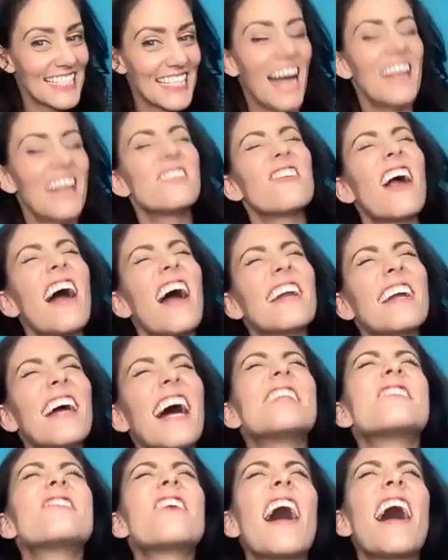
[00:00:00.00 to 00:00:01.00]
I tried.
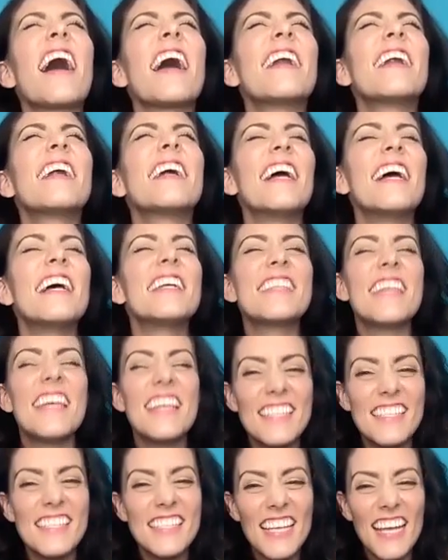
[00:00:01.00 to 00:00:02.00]
I tried. Yeah, it's, yeah.
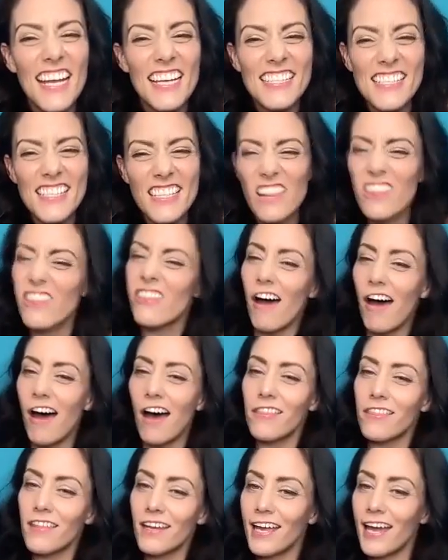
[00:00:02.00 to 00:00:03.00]
It's, it's the
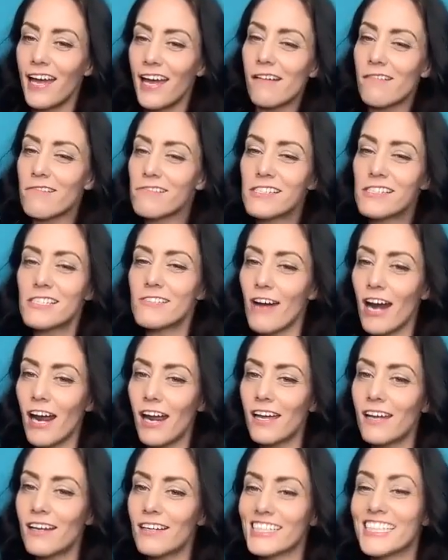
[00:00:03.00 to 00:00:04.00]
thought that counts,
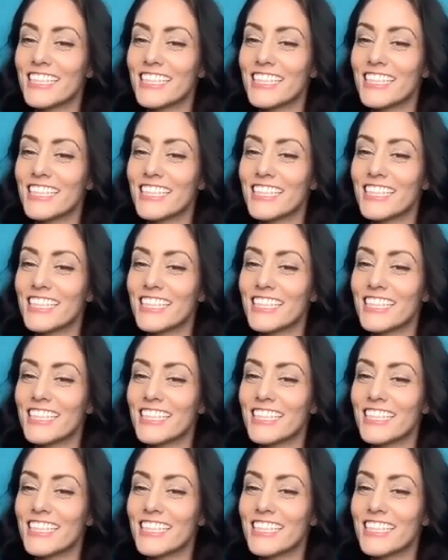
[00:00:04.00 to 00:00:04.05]
right?